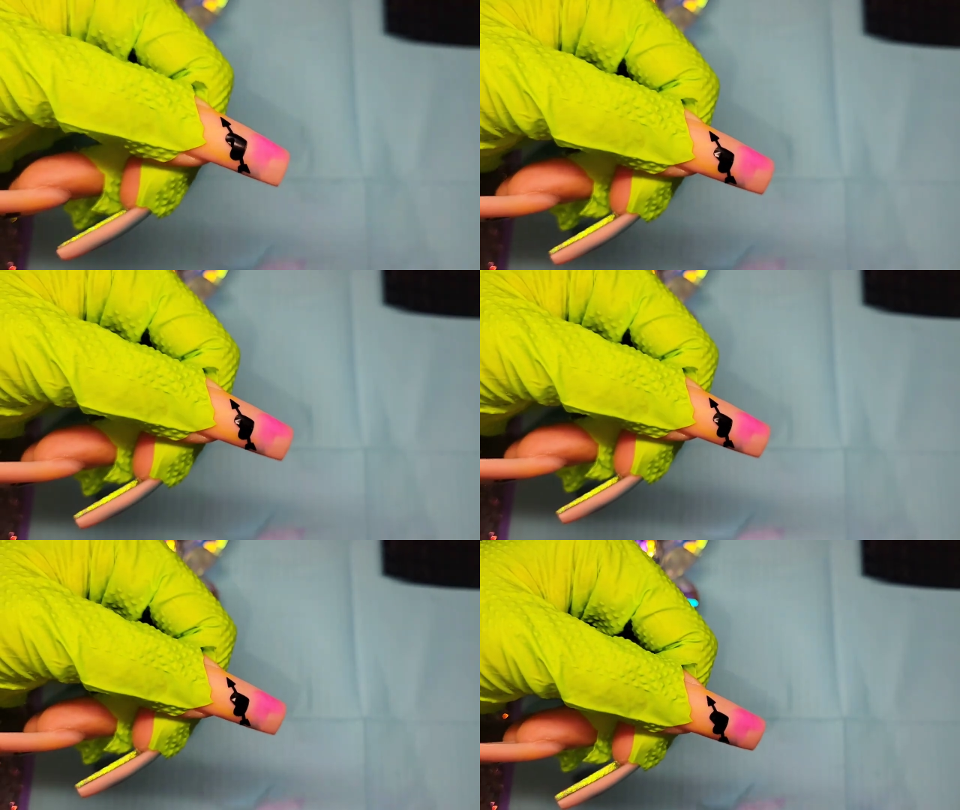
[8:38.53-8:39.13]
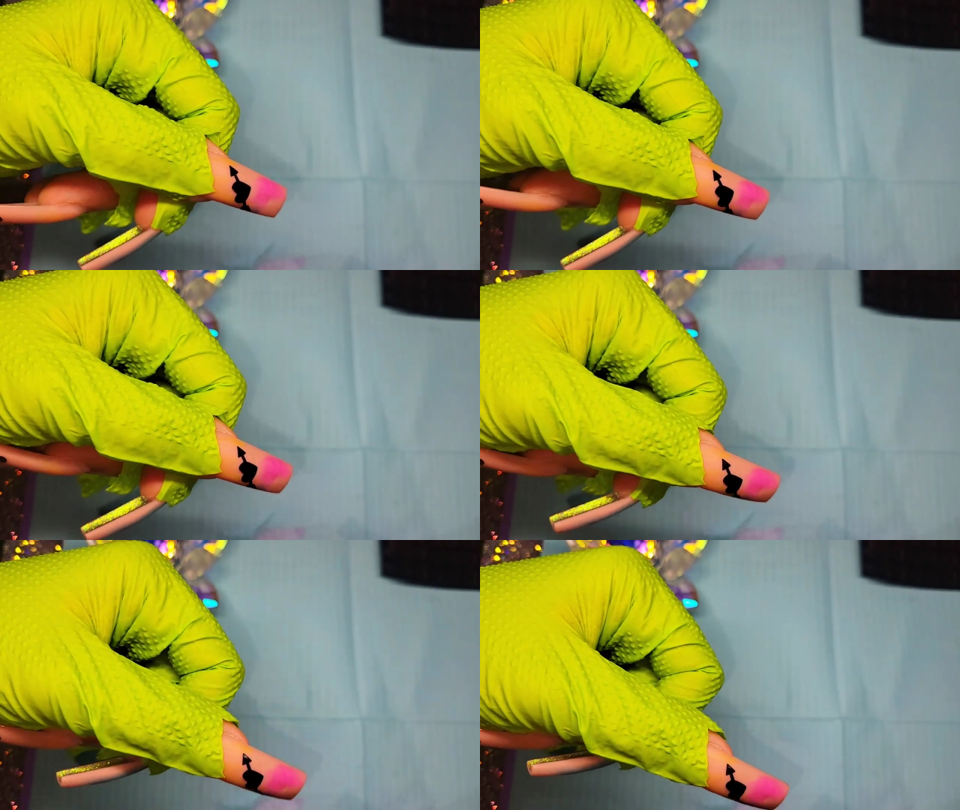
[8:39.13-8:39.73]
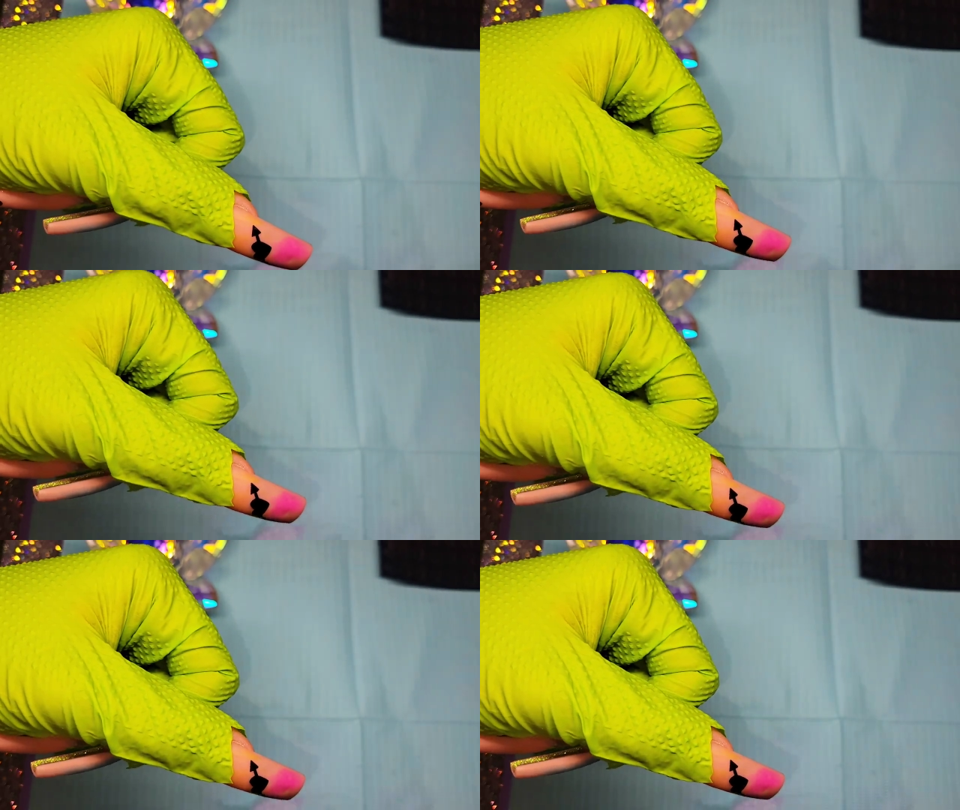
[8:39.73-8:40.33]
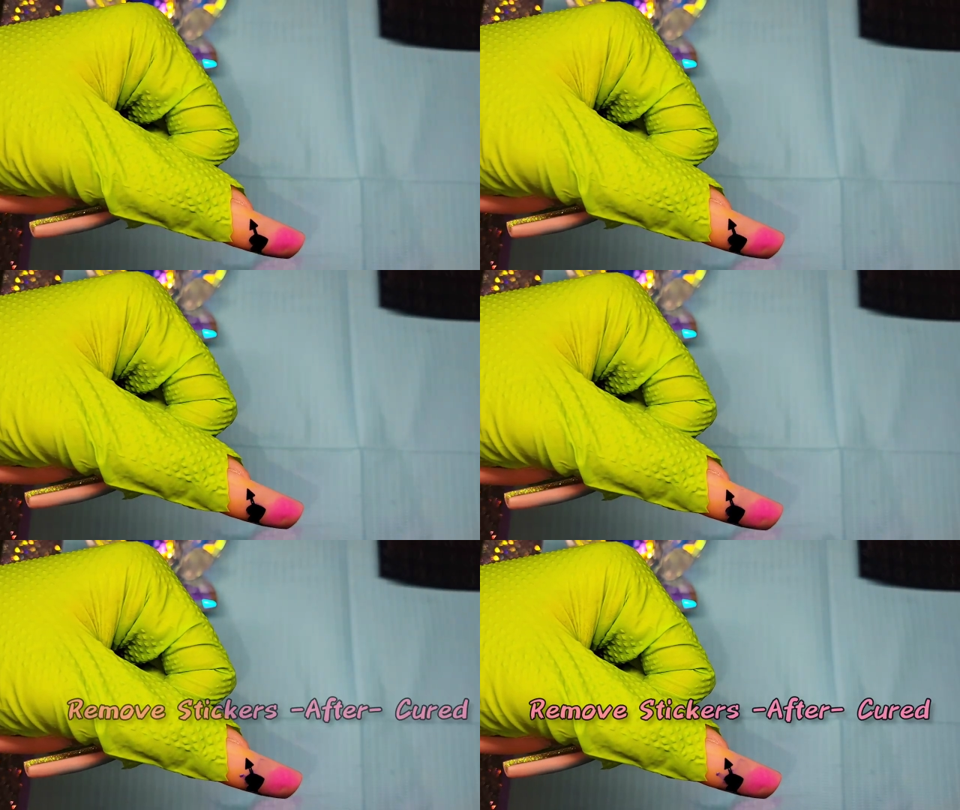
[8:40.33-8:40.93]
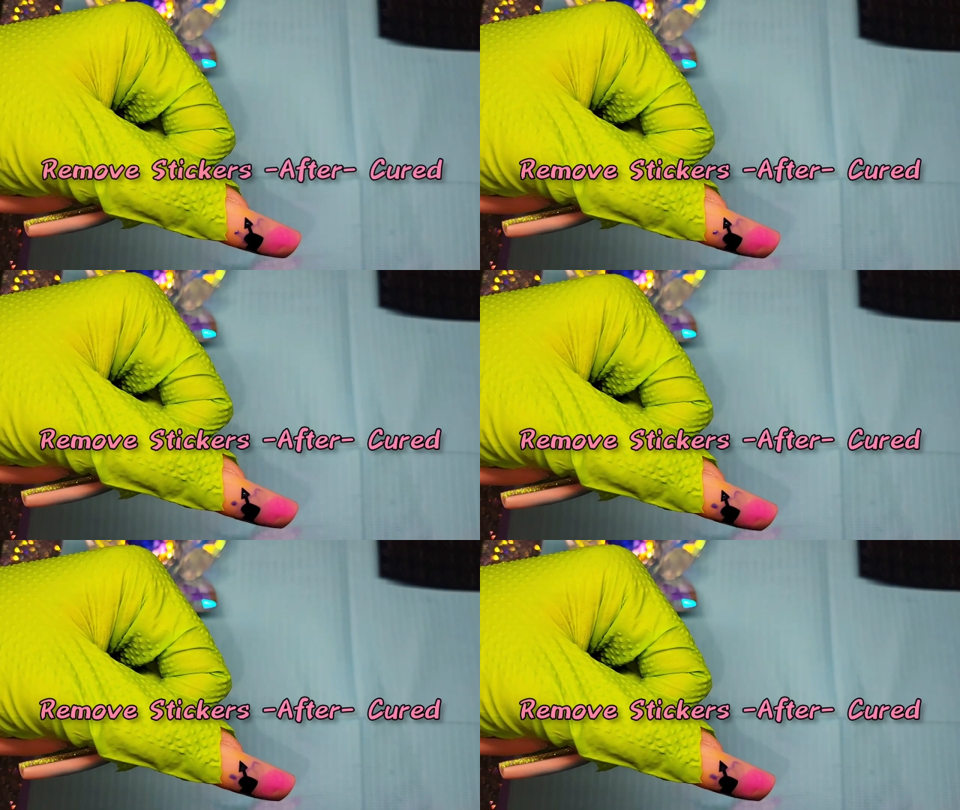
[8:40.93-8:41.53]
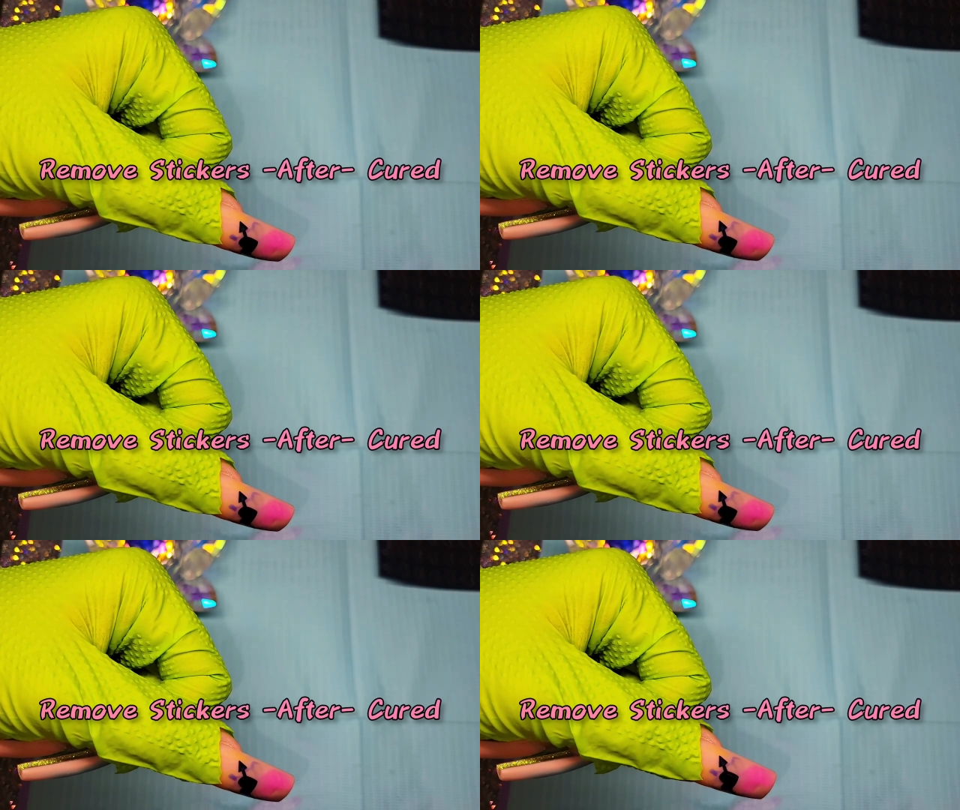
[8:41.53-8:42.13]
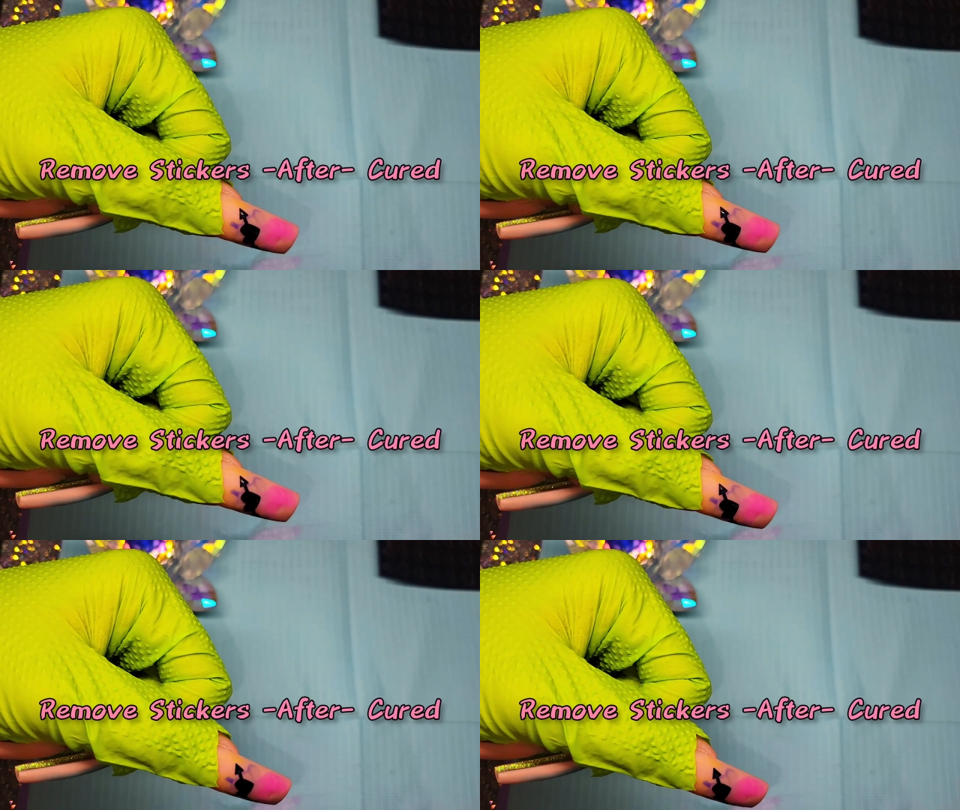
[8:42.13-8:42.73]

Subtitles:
[unreadable: no face in view]